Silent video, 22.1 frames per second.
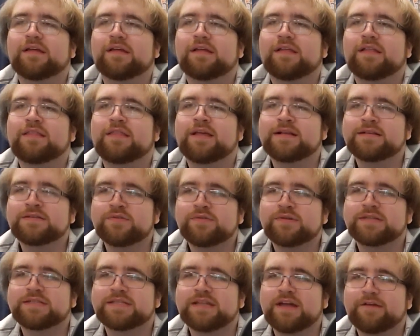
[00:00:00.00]
that sort
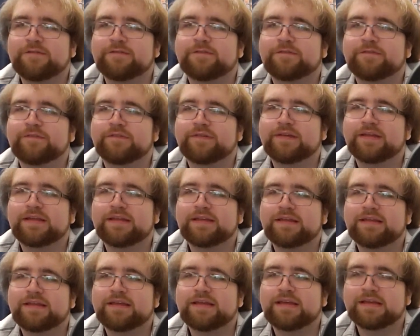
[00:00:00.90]
of stuff
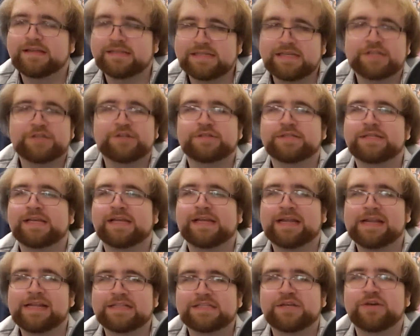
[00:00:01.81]
is interesting
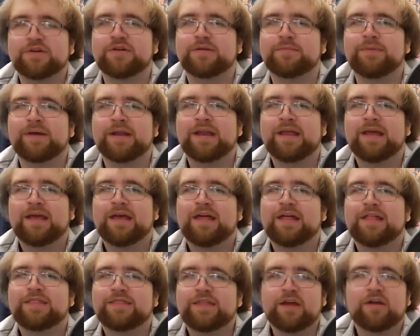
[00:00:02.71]
and it's good. But
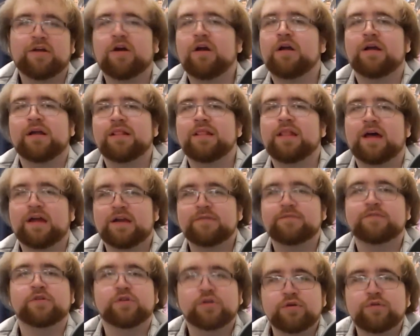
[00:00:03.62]
there are a lot
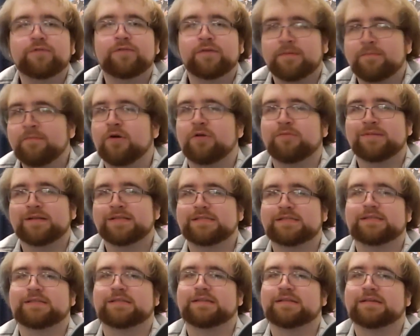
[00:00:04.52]
of goofy
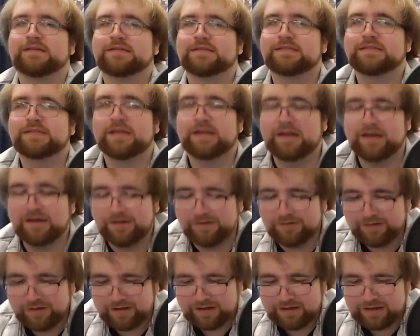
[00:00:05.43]
moments in this, you
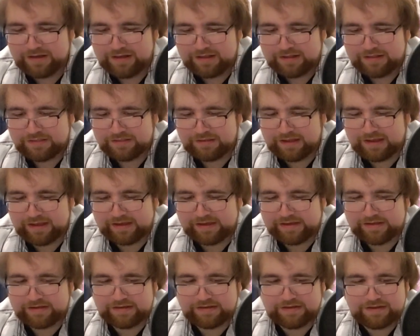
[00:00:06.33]
know?
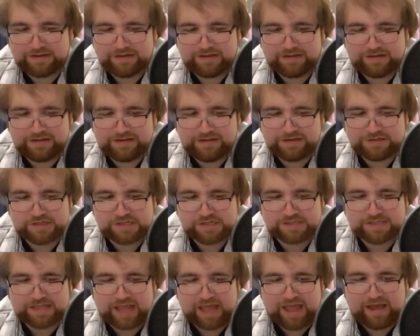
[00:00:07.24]
Like, it
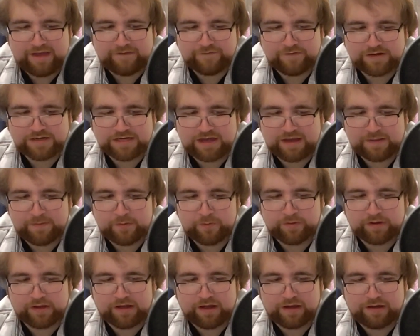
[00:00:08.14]
just every time it
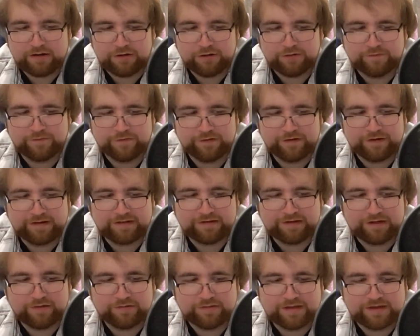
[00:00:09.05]
would cut over and,
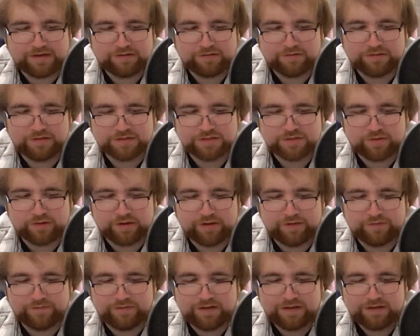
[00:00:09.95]
you know, they do the sort
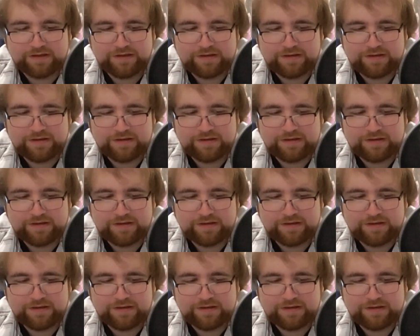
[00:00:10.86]
of... the